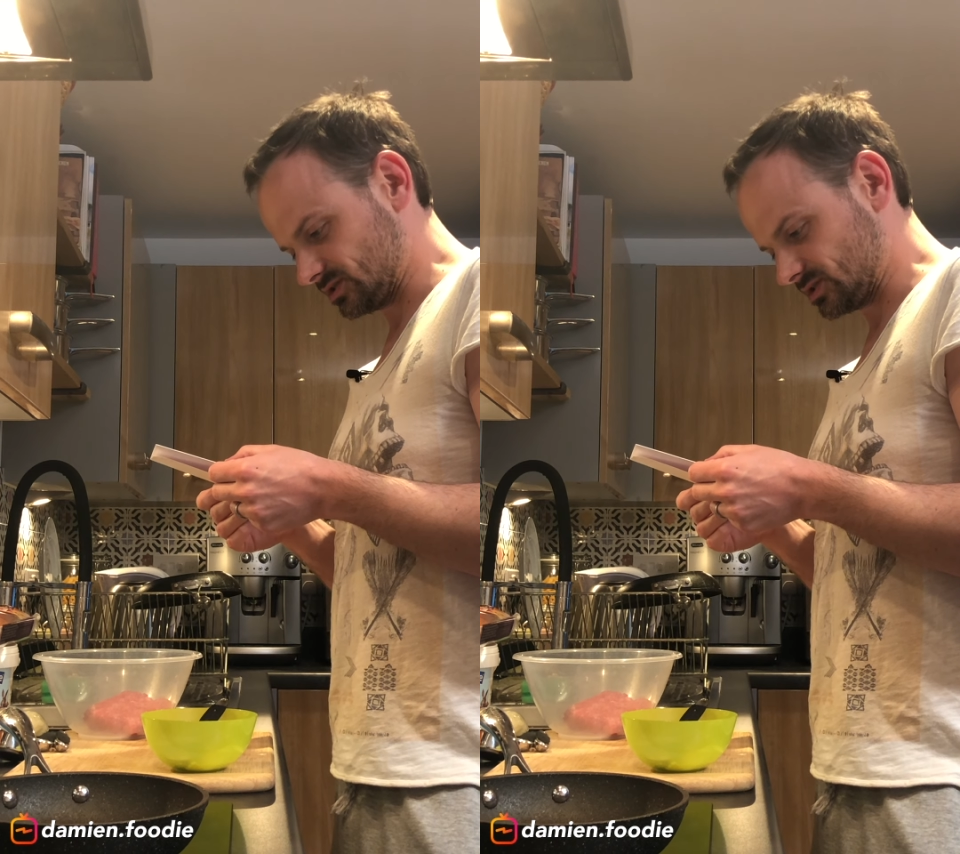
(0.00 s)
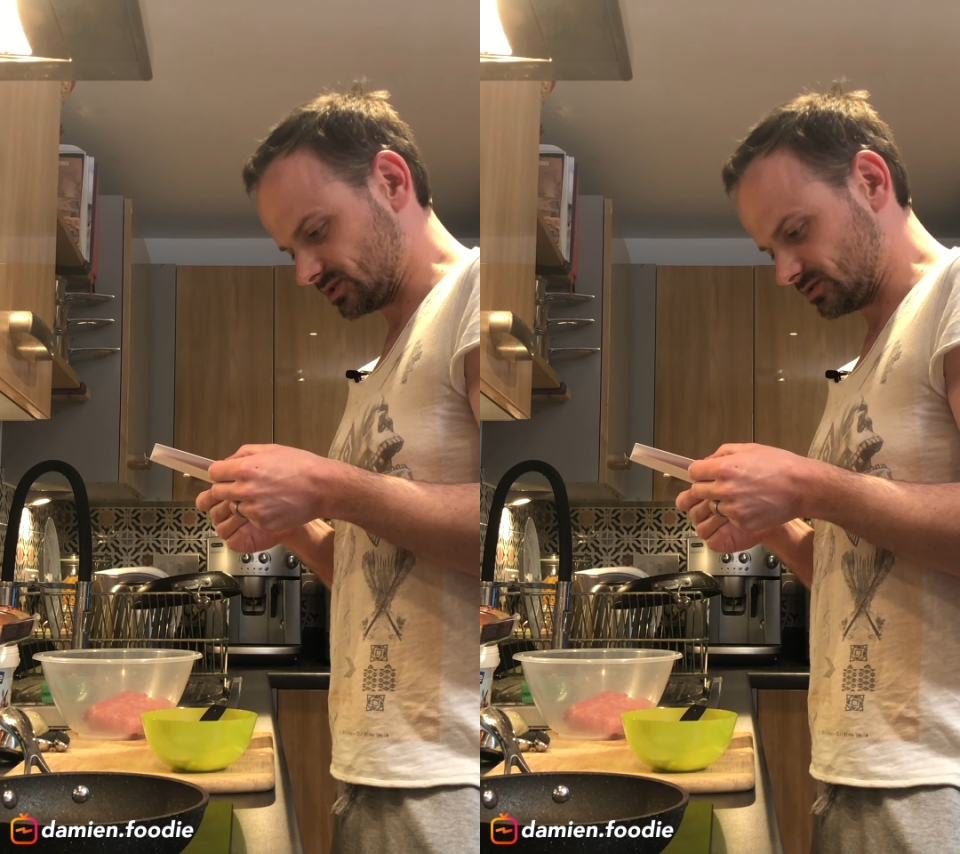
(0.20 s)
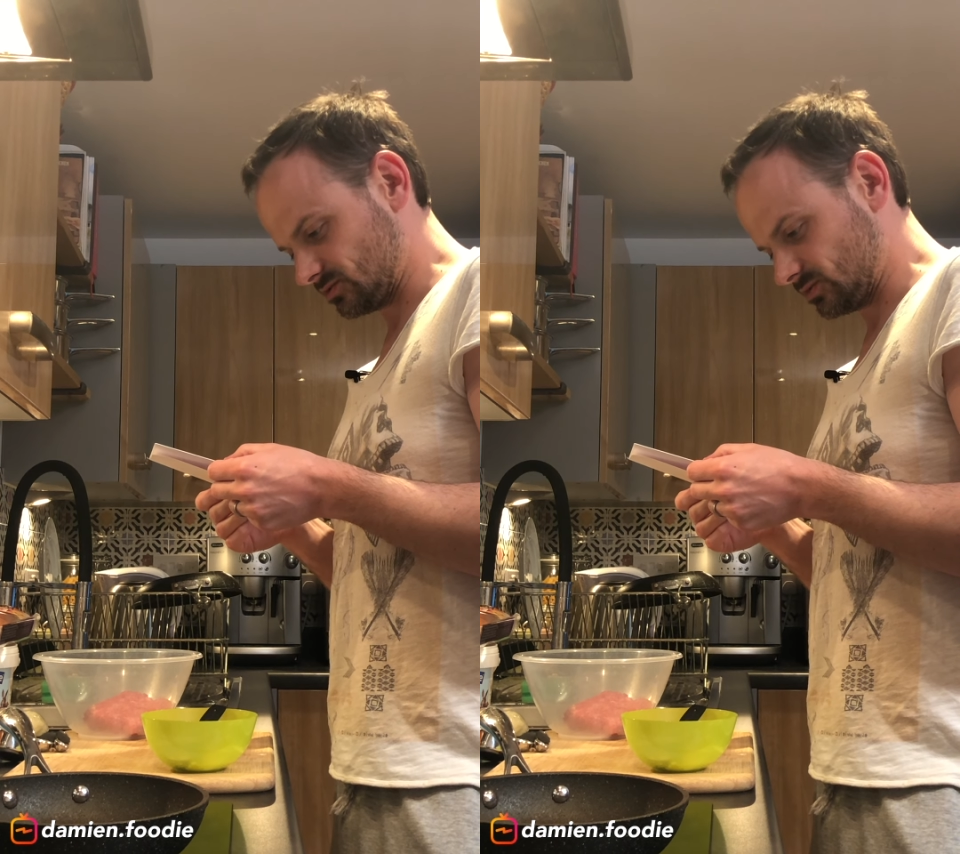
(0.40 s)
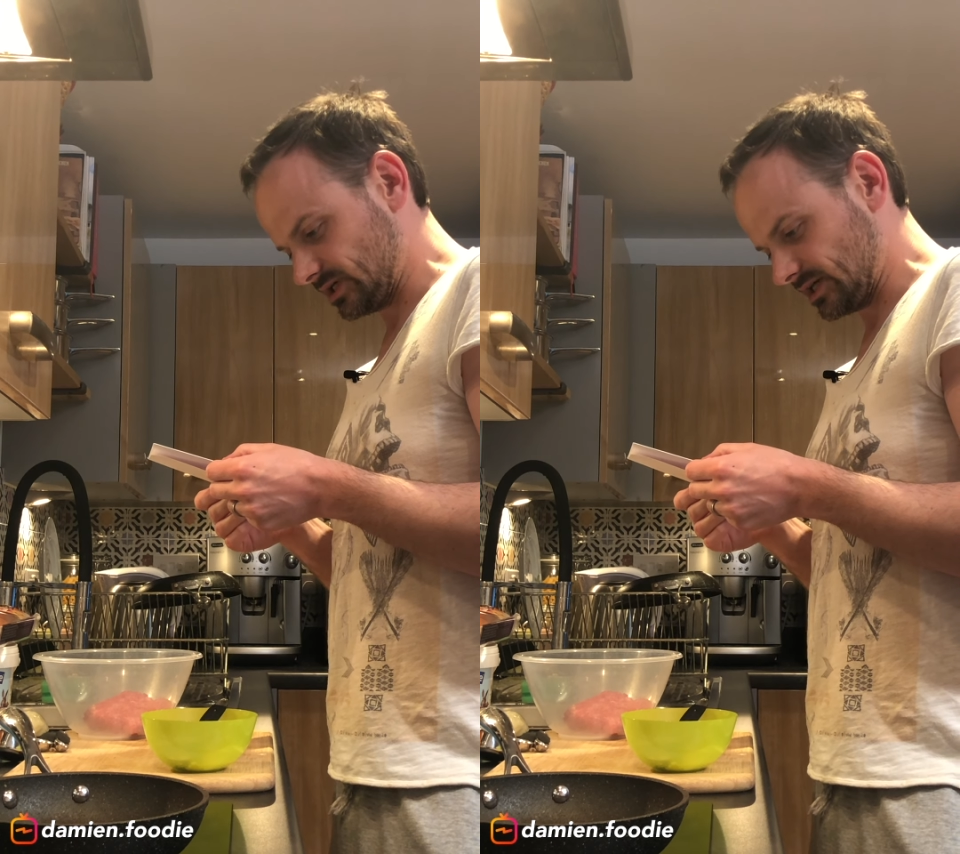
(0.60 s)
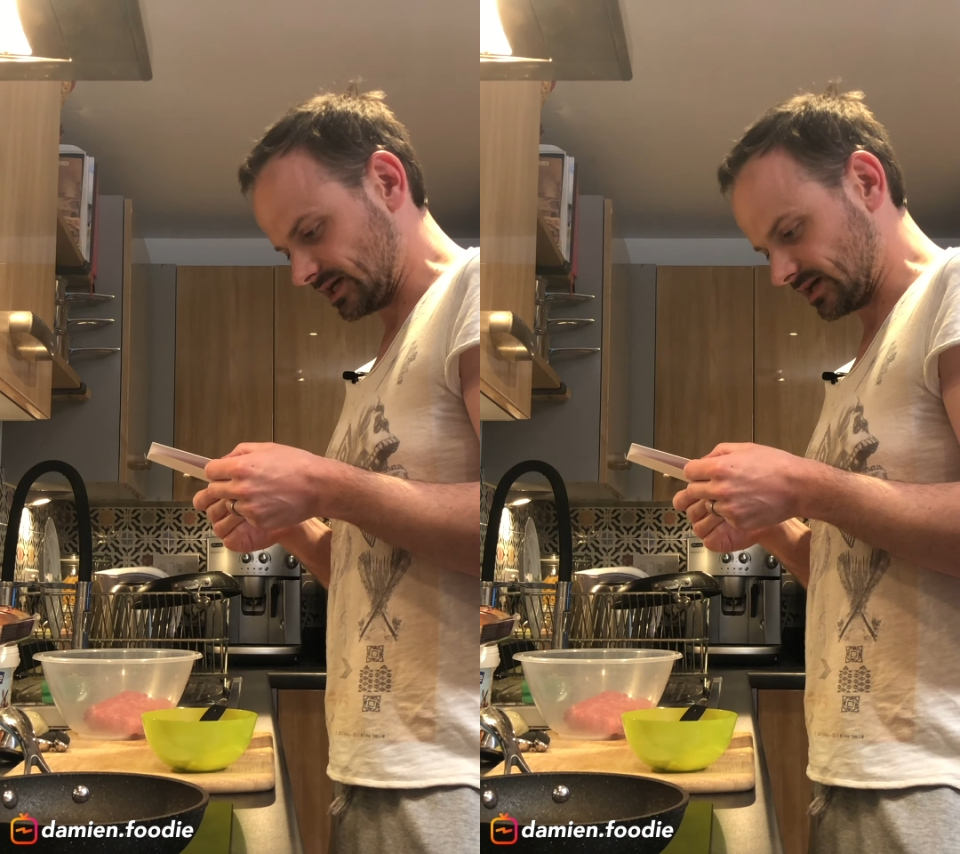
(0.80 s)
So
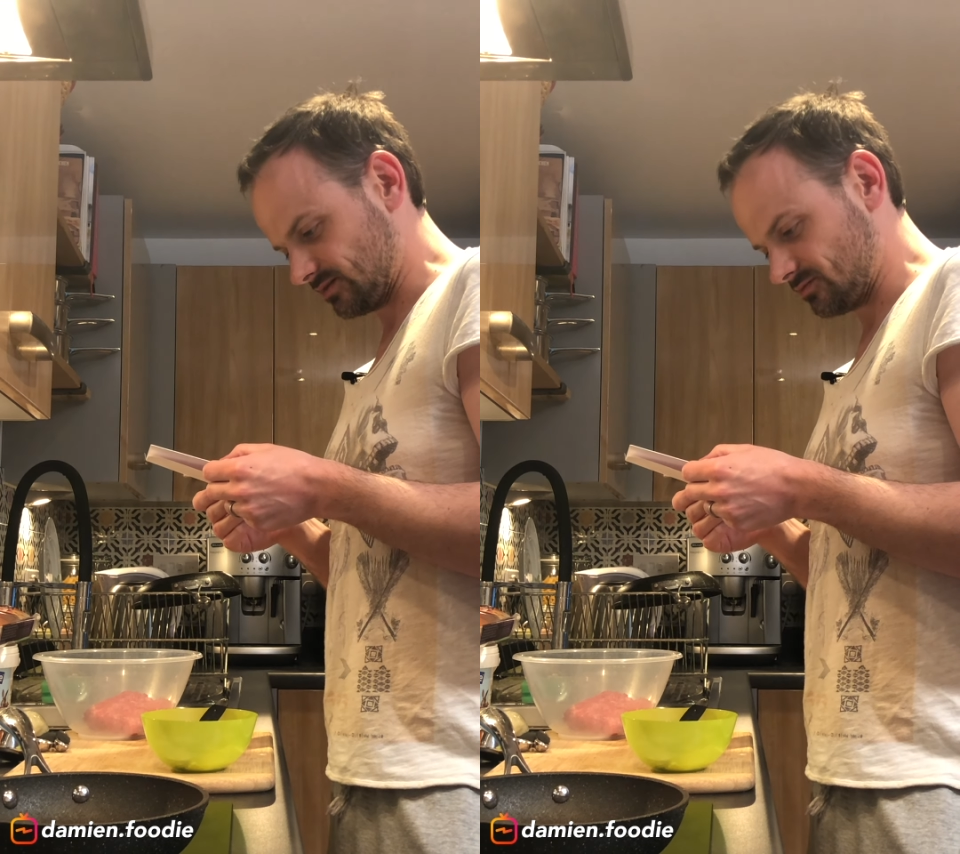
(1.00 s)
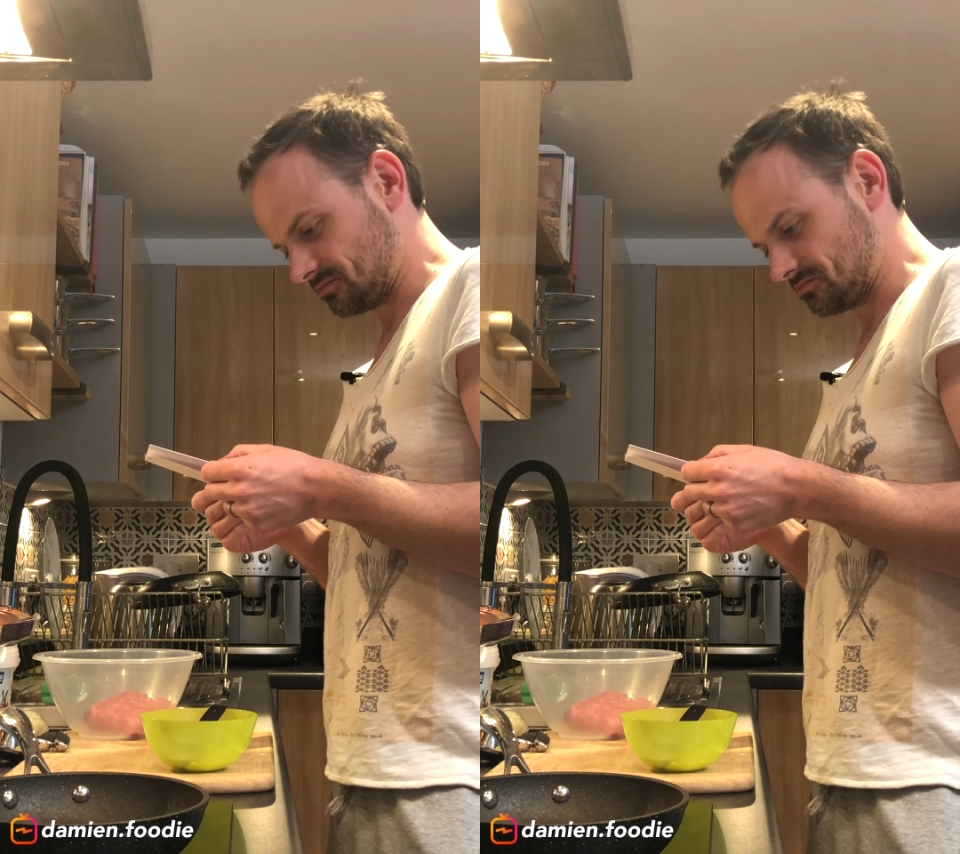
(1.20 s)
we have